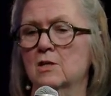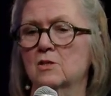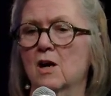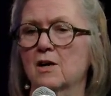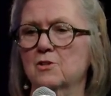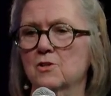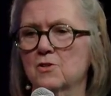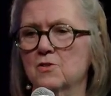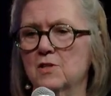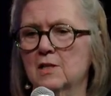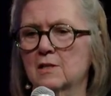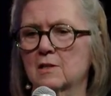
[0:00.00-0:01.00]

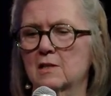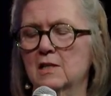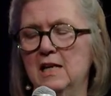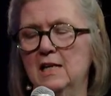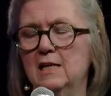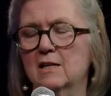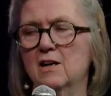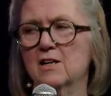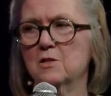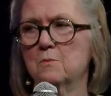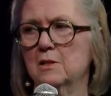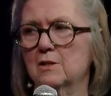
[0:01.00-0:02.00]
Doctors in a Canadian
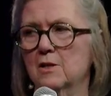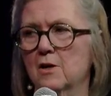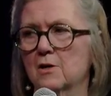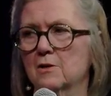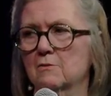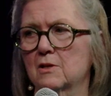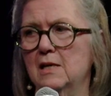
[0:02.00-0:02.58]
hospital are